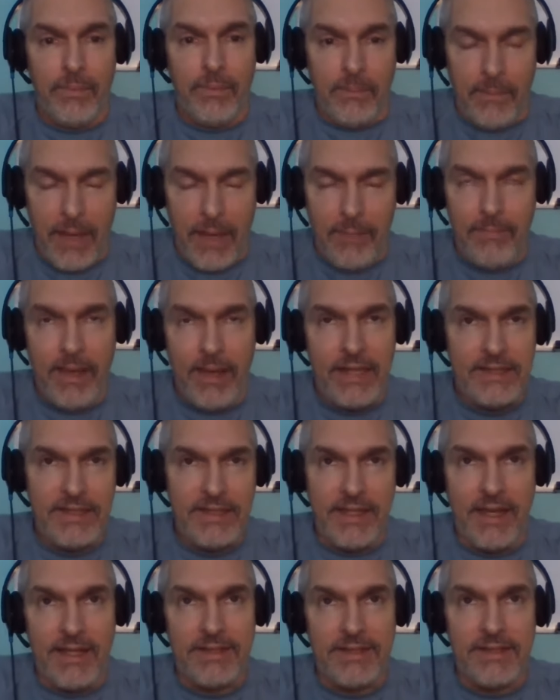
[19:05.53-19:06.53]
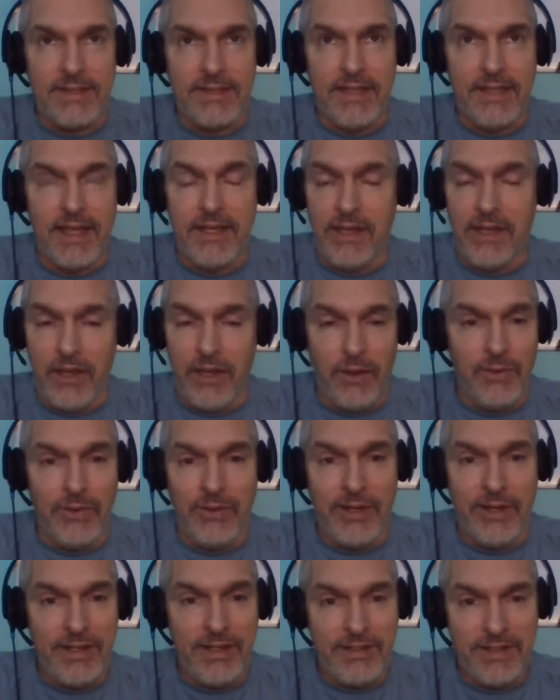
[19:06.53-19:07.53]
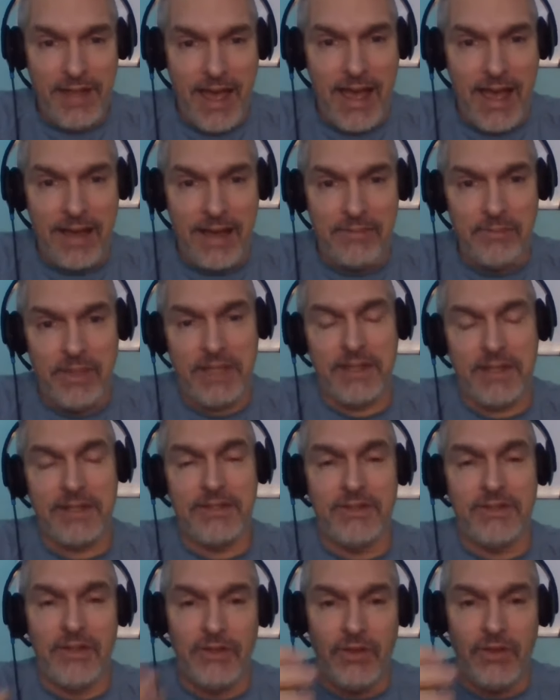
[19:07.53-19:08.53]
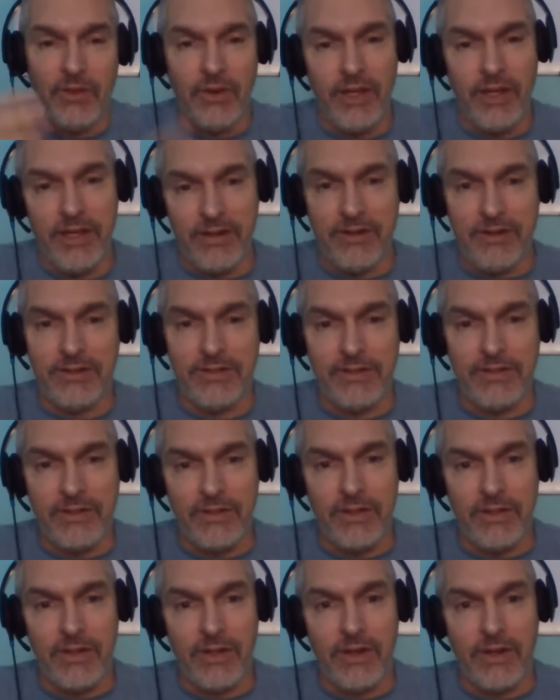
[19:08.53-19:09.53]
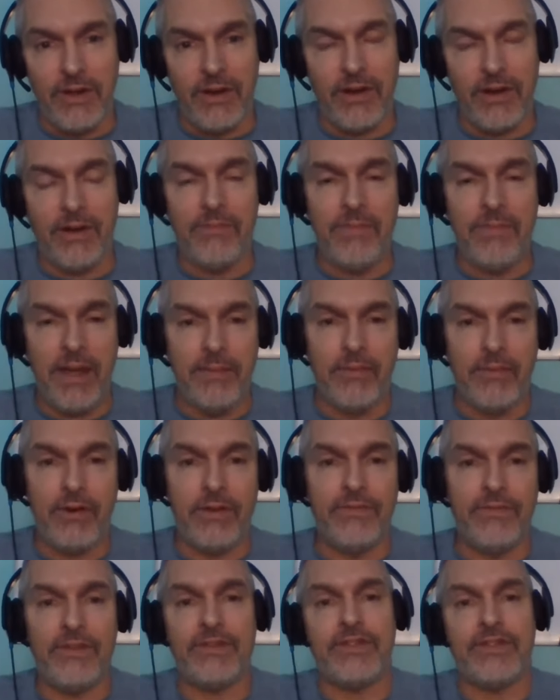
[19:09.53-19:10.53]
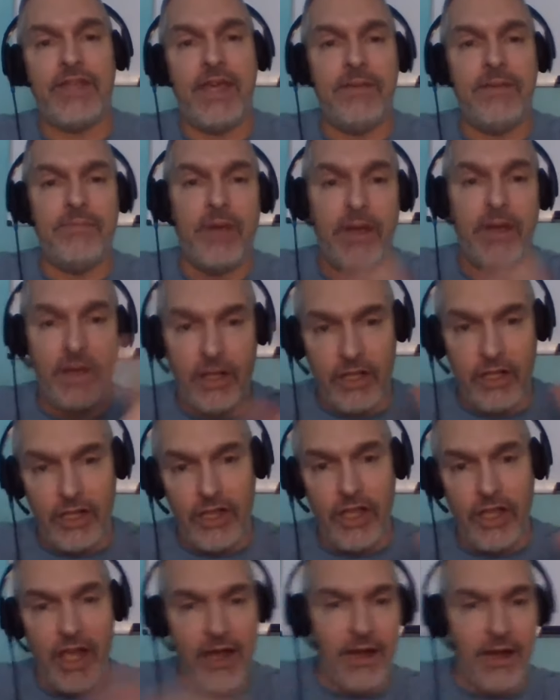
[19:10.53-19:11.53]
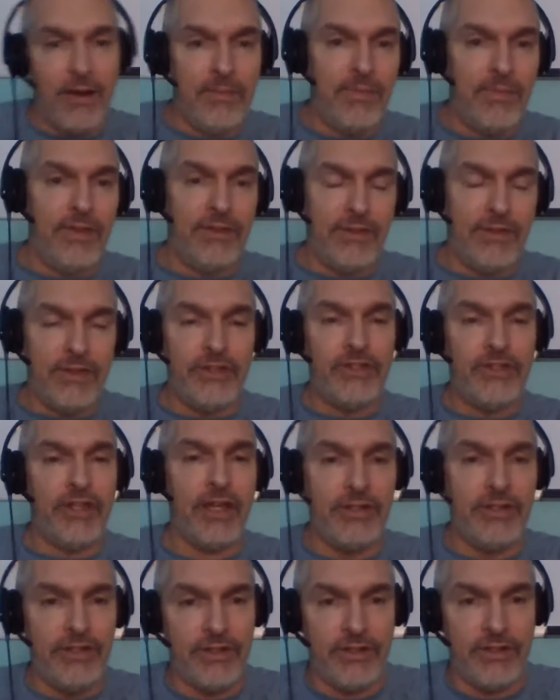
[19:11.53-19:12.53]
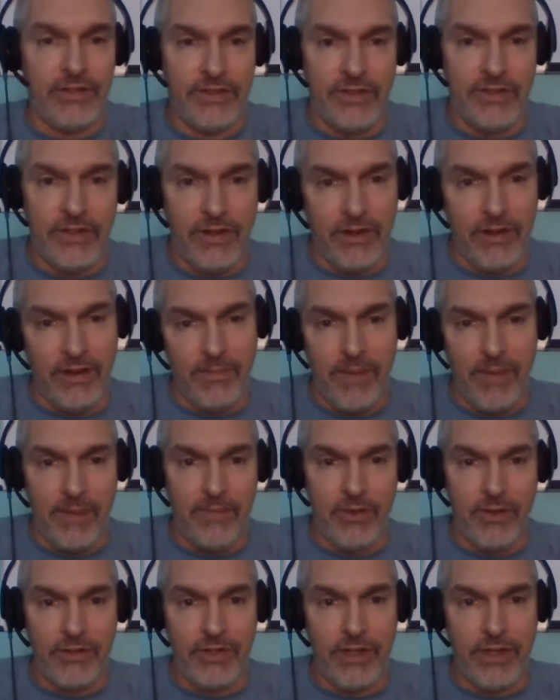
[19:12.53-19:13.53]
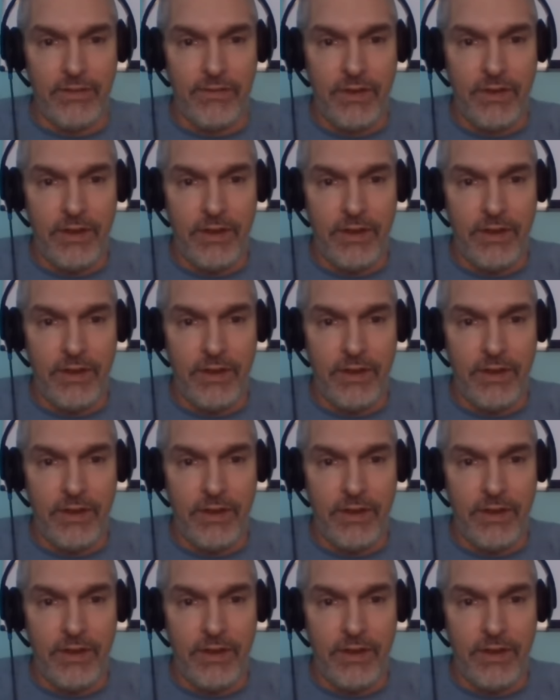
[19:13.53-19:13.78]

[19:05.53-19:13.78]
My best guess is that no, there is not, because the lawyers are a member of the same club that the judges are members of.